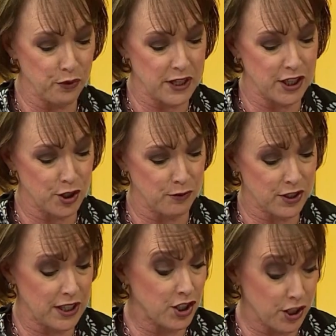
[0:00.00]
for
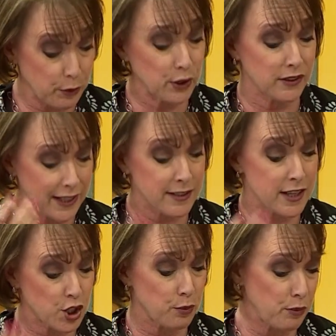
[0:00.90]
a
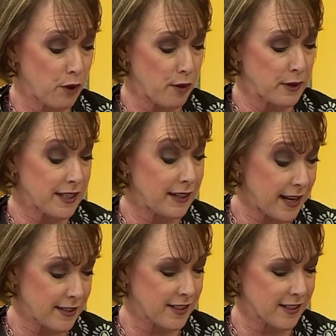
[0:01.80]
teachable moment, a
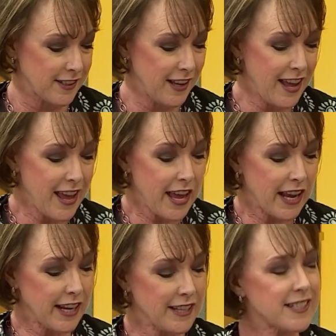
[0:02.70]
lesson,
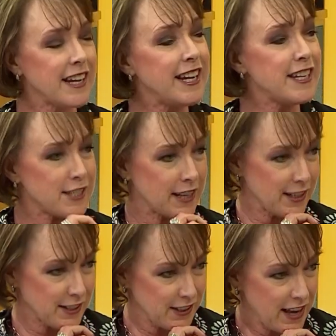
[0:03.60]
is he
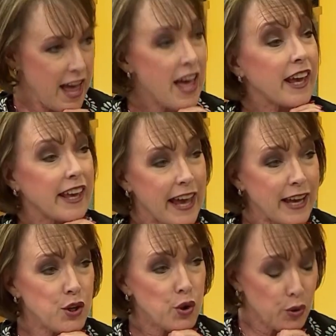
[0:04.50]
says,
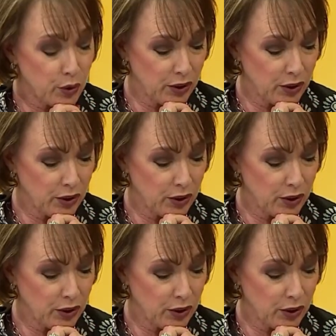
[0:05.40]
can you